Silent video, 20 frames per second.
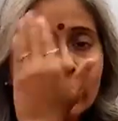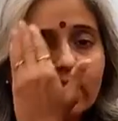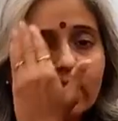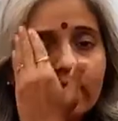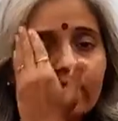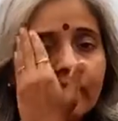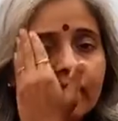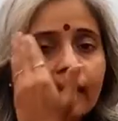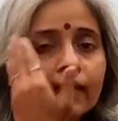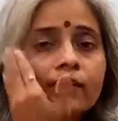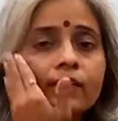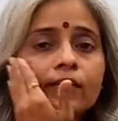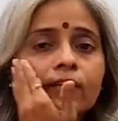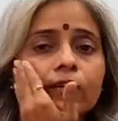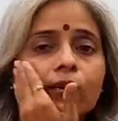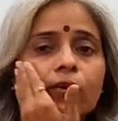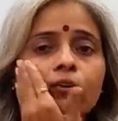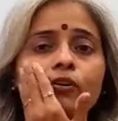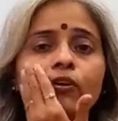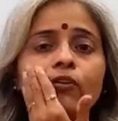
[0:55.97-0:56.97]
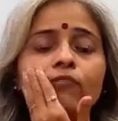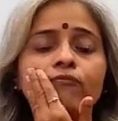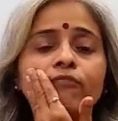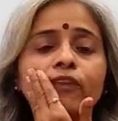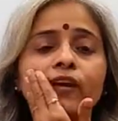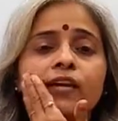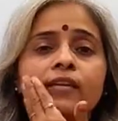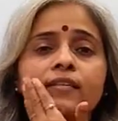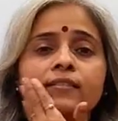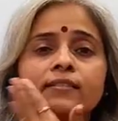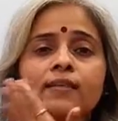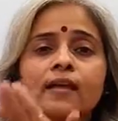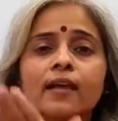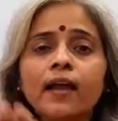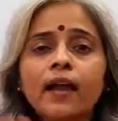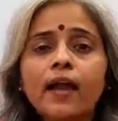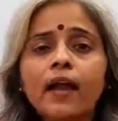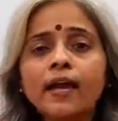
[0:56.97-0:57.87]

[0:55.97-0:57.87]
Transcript: very lightly on your face